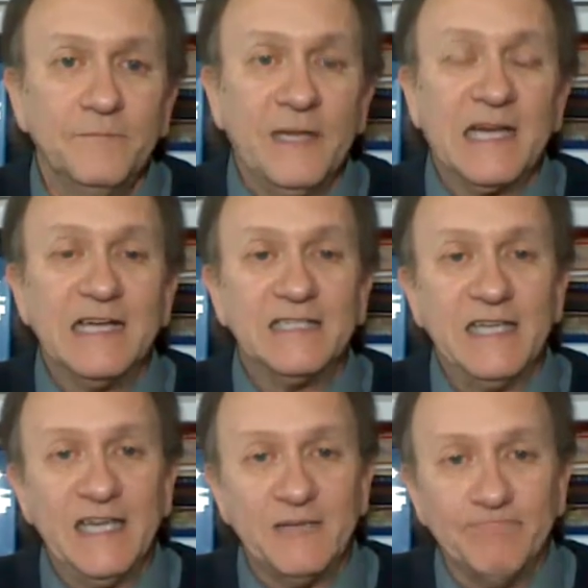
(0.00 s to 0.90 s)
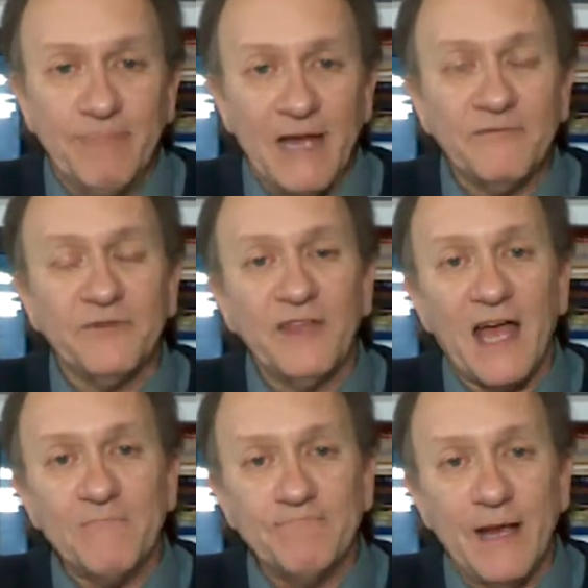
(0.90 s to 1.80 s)
Because he had meant for
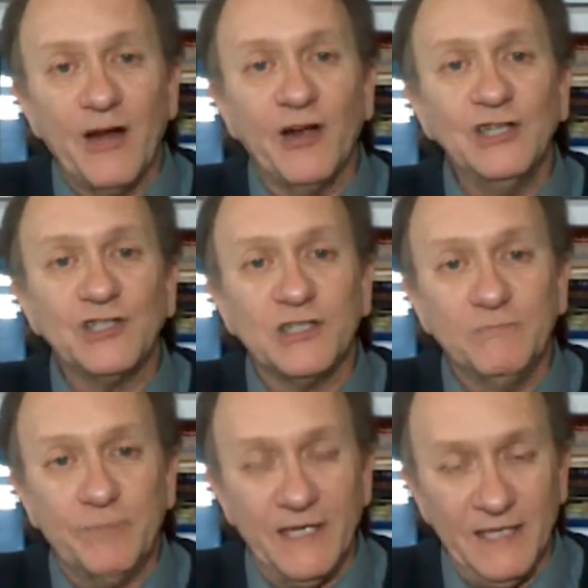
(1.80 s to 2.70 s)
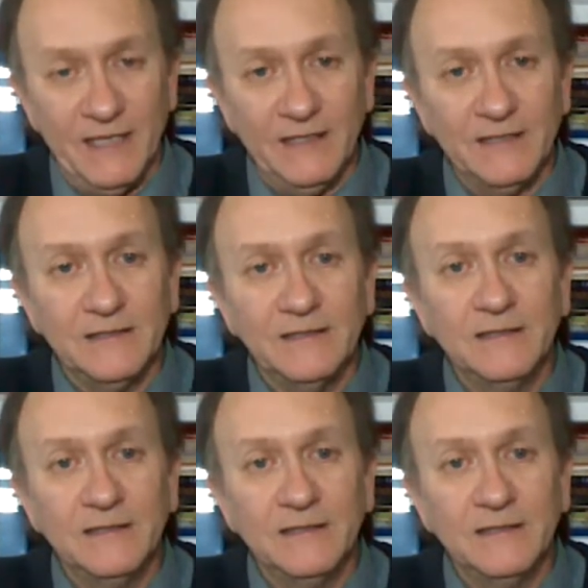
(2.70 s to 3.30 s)
that marriage to be